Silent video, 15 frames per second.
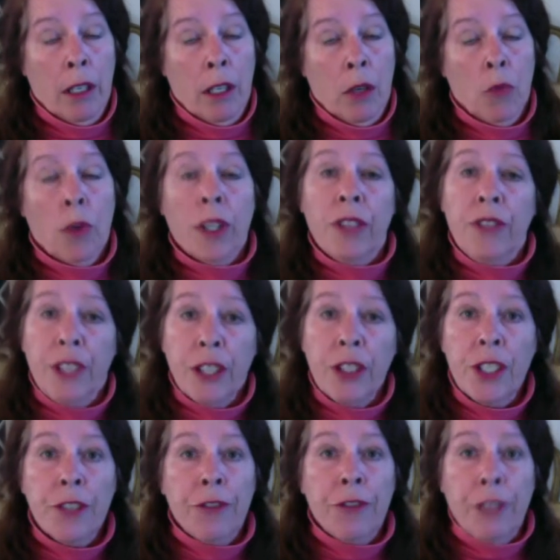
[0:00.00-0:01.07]
one of their
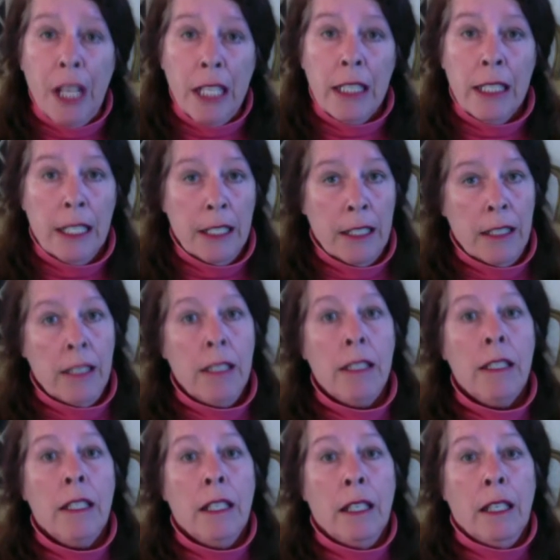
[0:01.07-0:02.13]

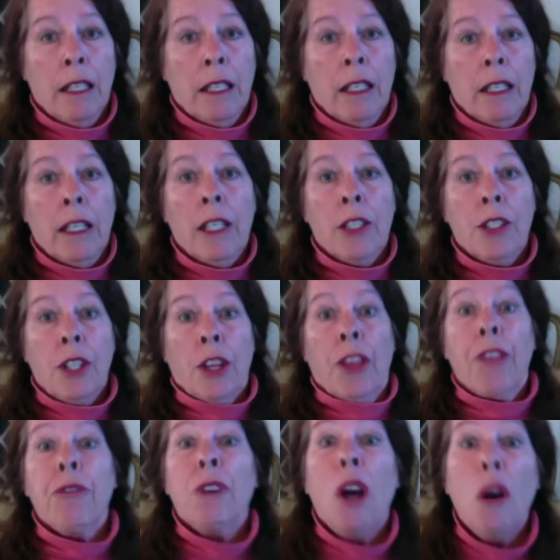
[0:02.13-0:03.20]
defenses is to
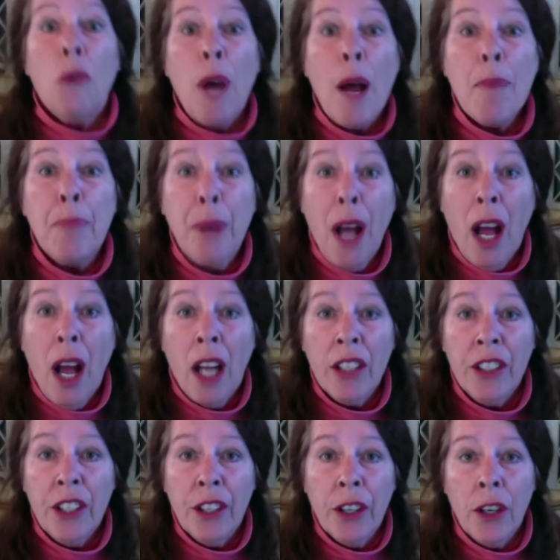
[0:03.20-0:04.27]
throw up
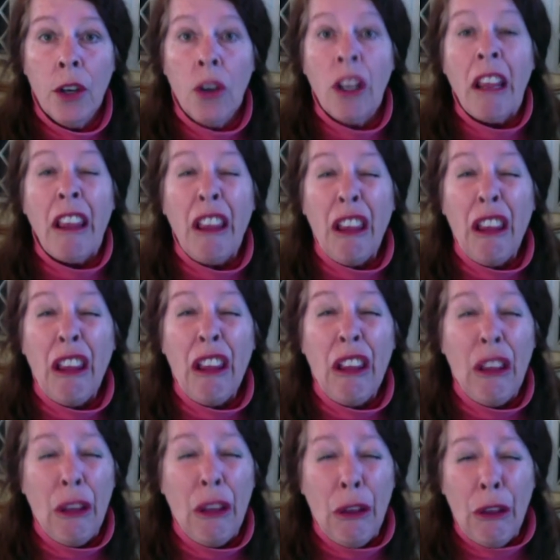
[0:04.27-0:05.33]
on you.
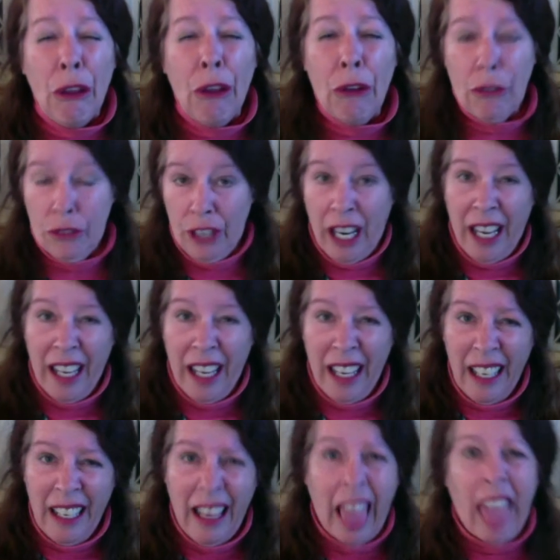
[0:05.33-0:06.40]
Ew,
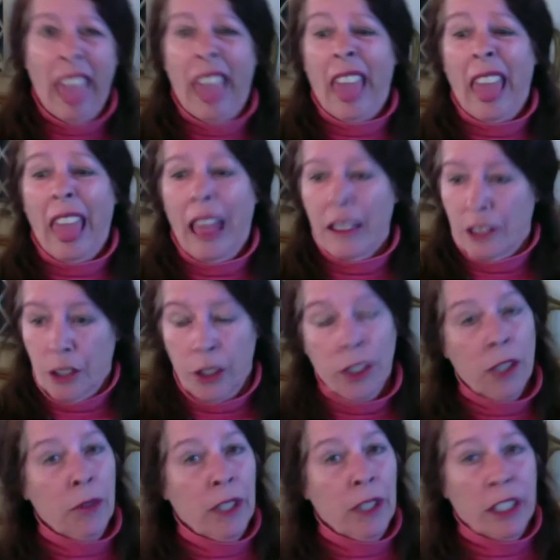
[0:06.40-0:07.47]
right? So you
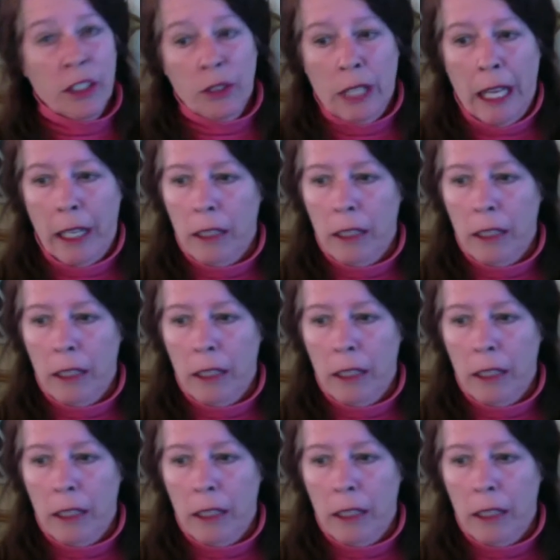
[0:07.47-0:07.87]
don't want to do that.